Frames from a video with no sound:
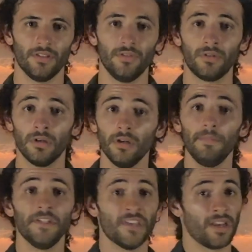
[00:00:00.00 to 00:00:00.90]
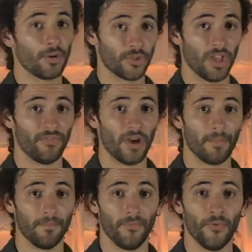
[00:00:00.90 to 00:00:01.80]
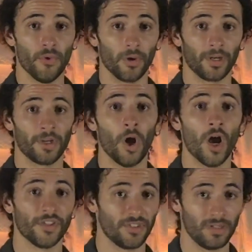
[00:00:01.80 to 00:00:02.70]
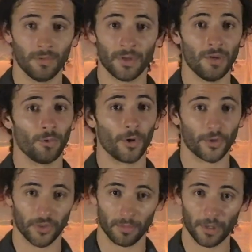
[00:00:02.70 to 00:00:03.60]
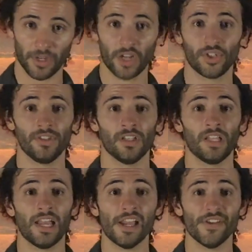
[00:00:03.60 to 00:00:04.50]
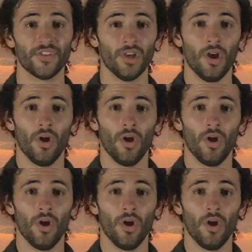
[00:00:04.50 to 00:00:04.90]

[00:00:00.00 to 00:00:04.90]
you could be setting yourself up for costly reworks or production delays,